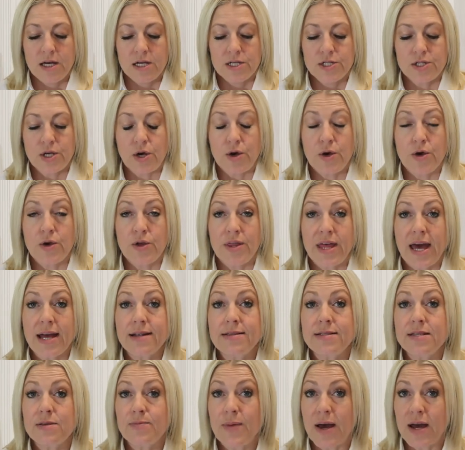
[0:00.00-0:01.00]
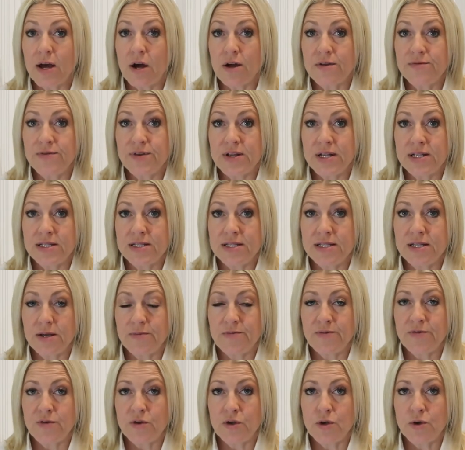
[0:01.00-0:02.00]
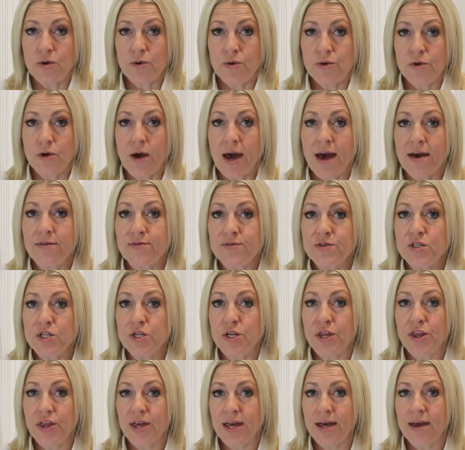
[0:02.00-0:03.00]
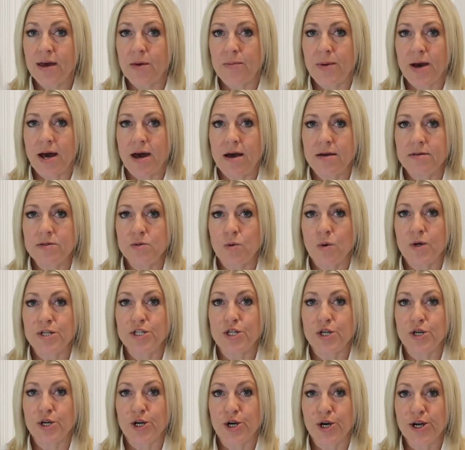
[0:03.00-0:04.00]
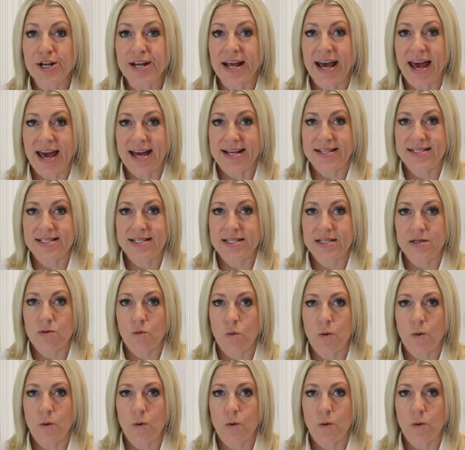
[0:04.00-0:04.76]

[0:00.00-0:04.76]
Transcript: So that's my confidence tip for you. You have to think about what you're good at.